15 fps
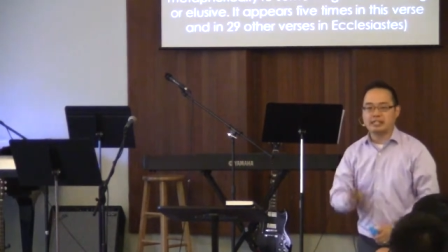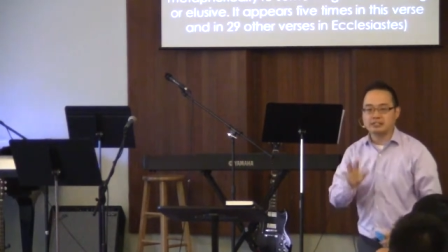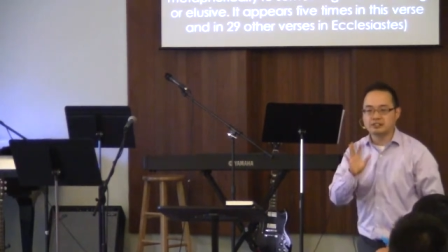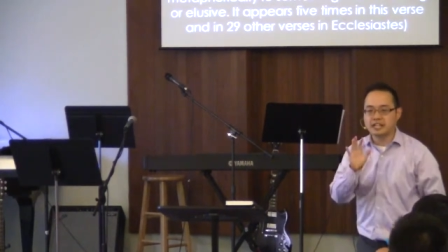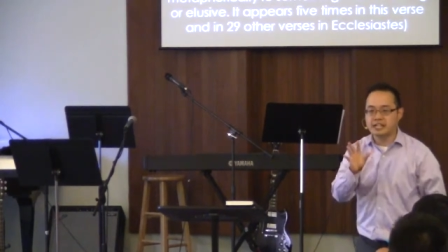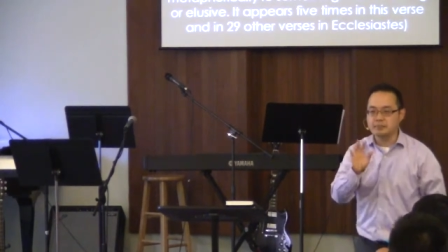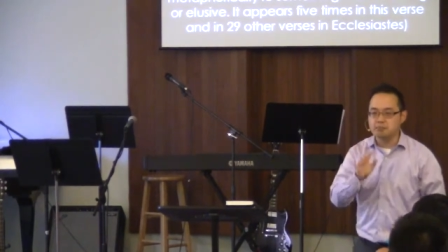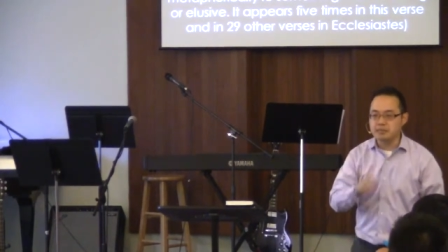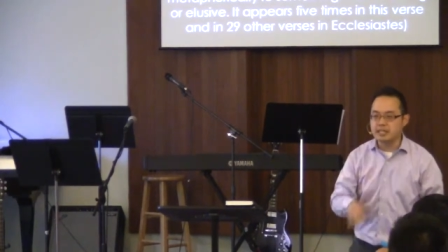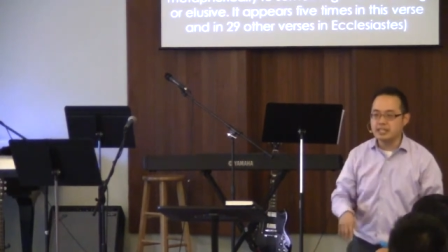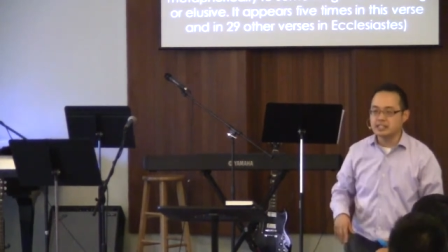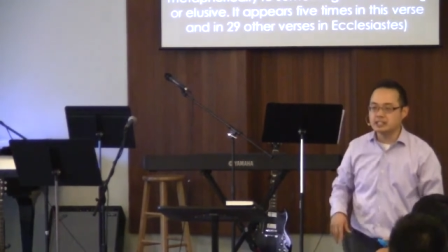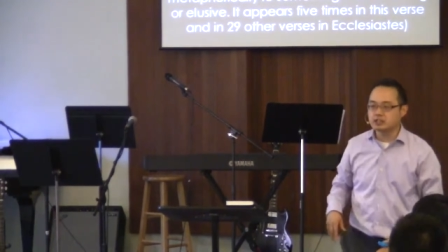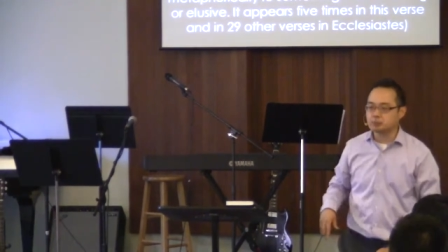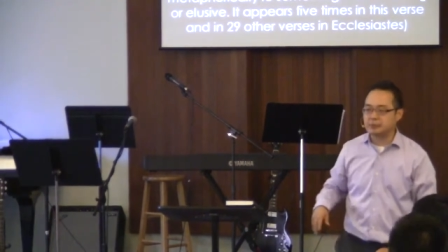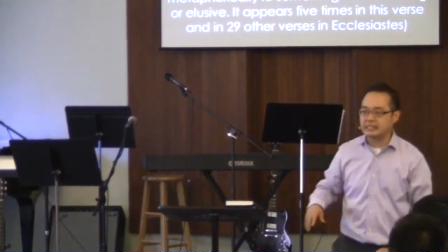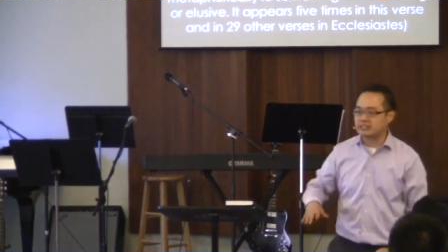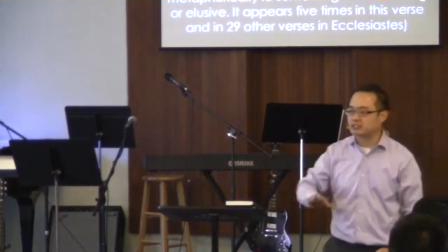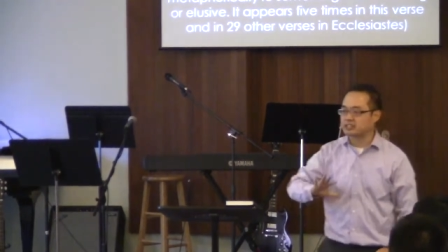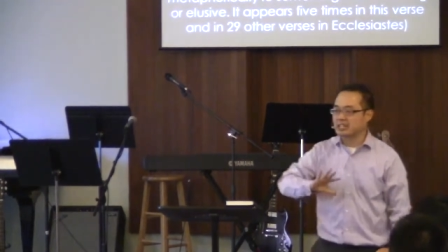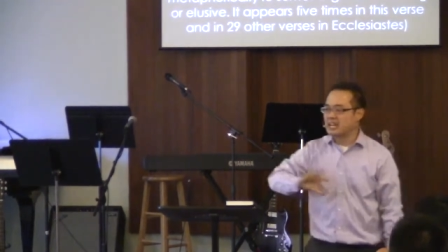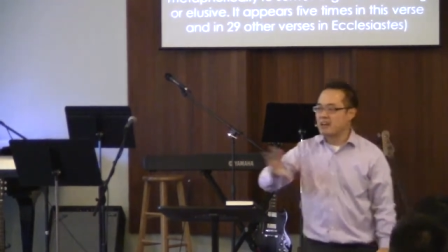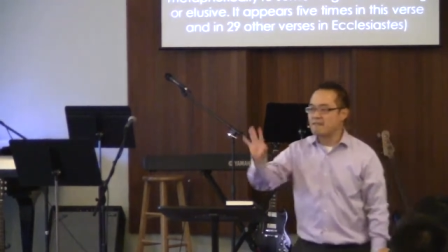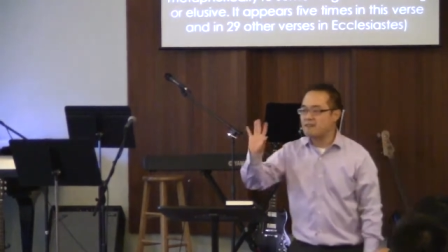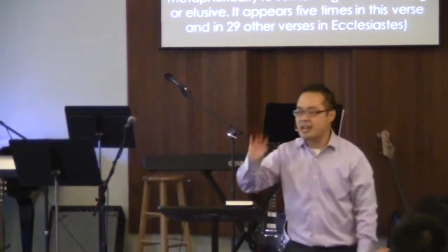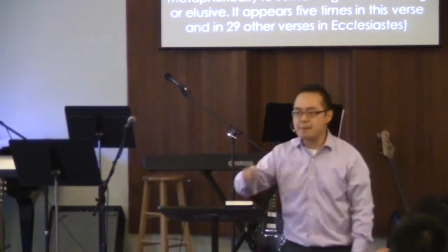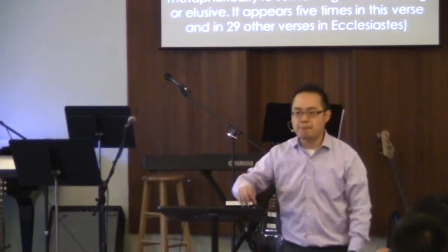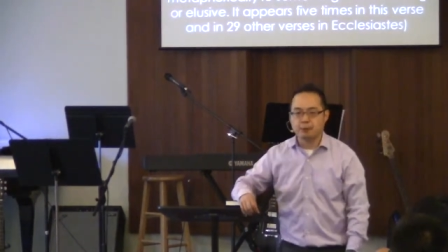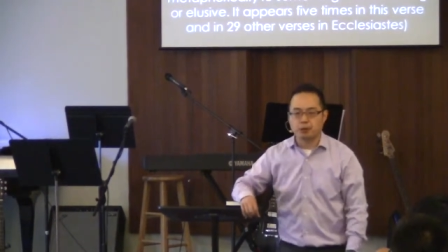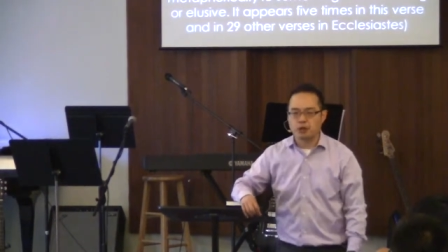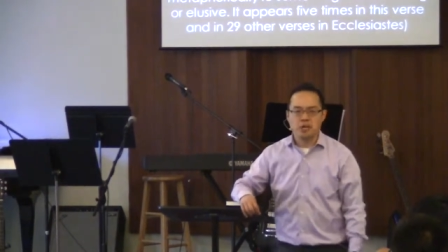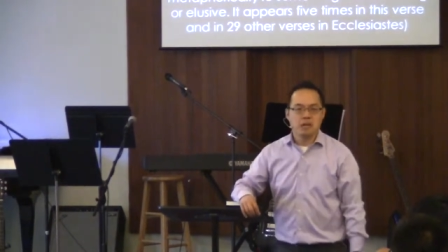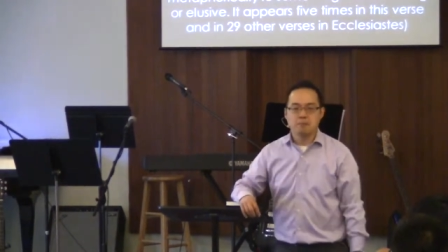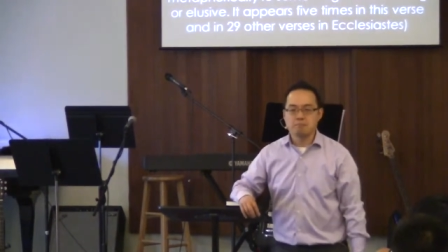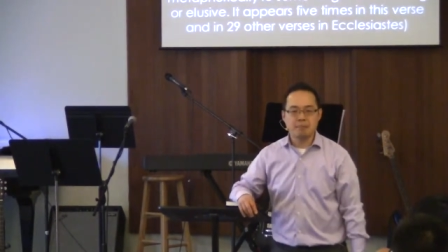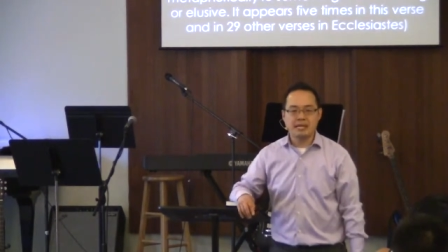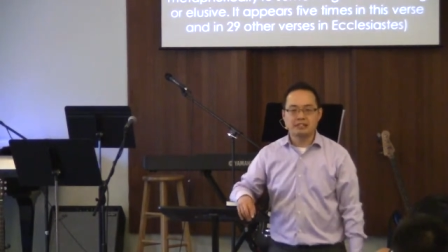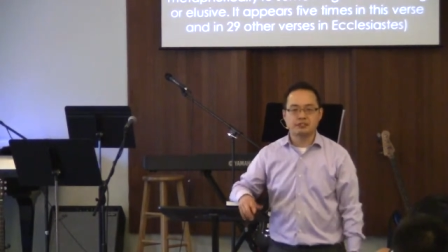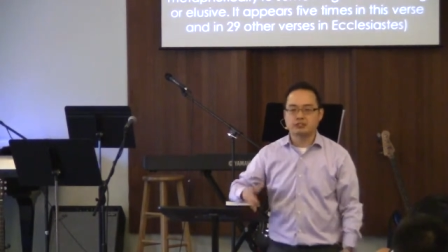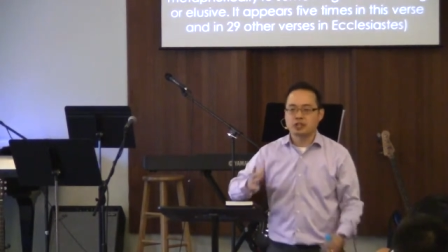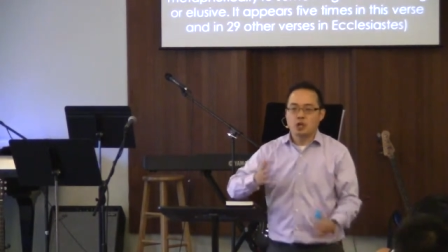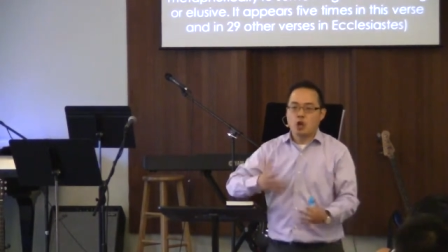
it's saying meaningless meanings. Vapor, mist.